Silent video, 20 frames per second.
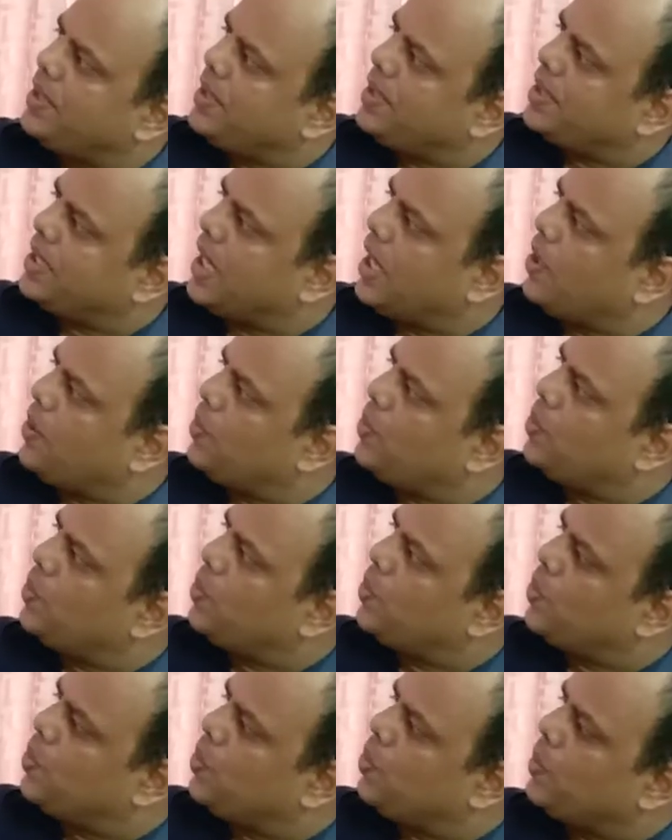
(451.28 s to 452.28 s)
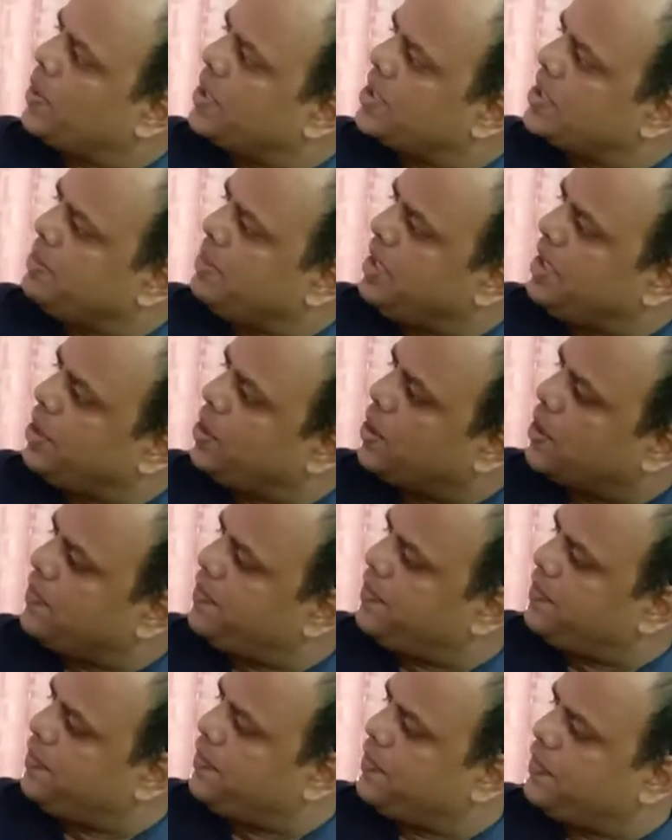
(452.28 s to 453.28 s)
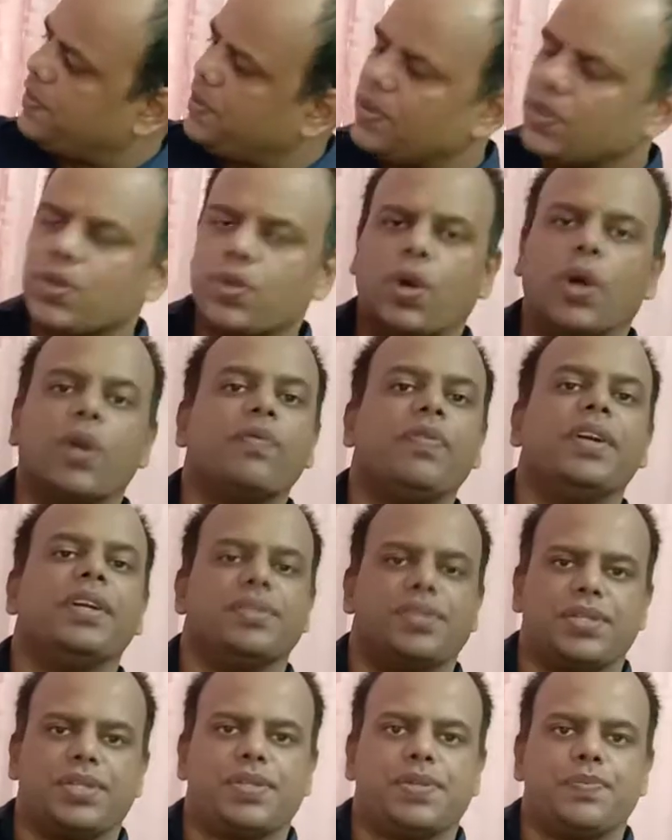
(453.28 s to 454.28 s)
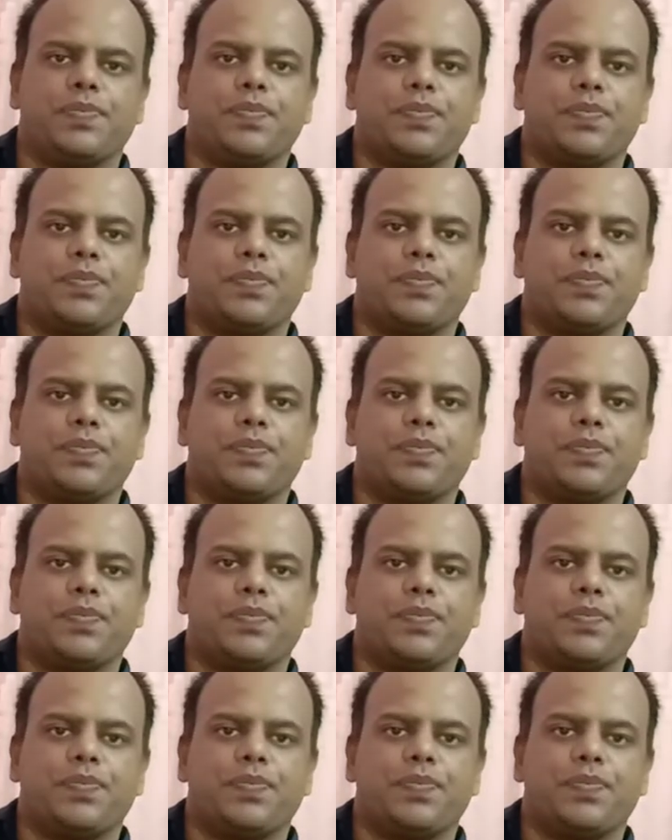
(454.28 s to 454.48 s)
Now, what is the meaning of confidence?